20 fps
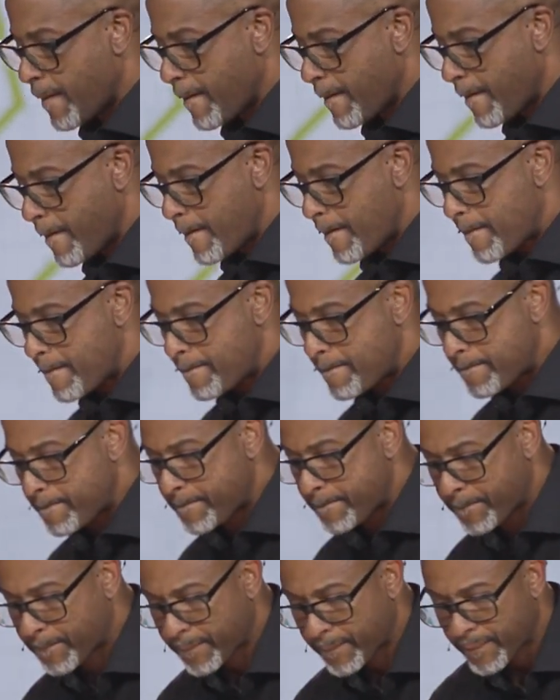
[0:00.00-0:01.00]

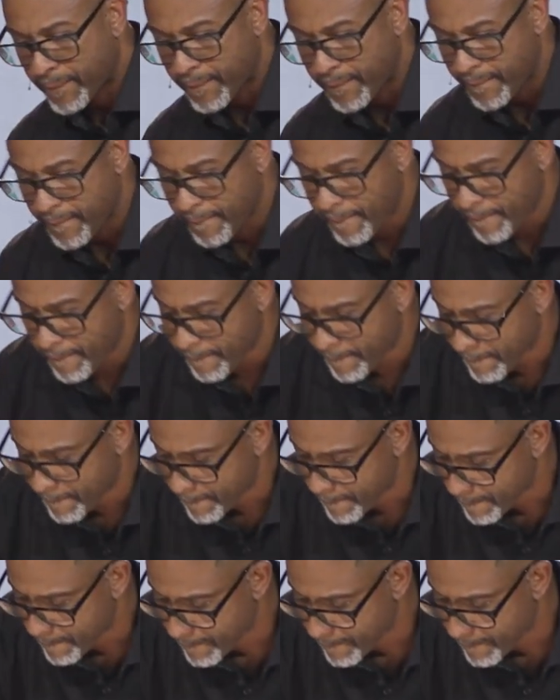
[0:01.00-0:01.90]
[no speech]